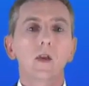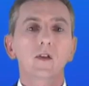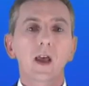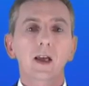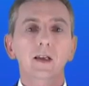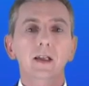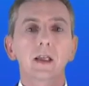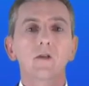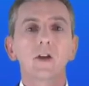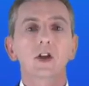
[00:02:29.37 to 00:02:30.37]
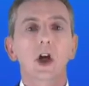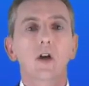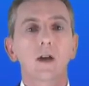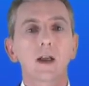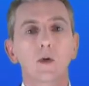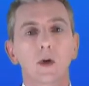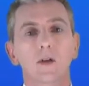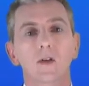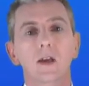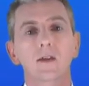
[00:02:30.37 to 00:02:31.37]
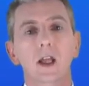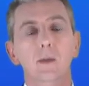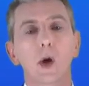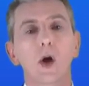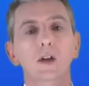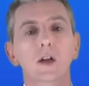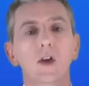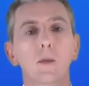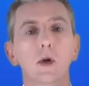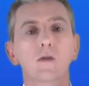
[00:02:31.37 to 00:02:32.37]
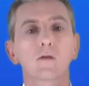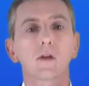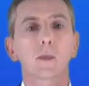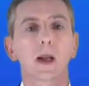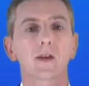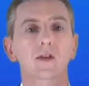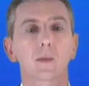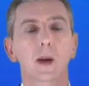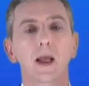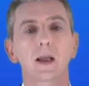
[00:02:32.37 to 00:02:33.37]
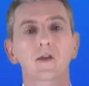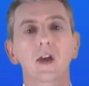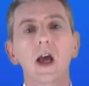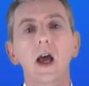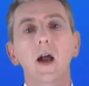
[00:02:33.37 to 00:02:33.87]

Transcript: The second key feature of liquids is that the particles are moving from place to place,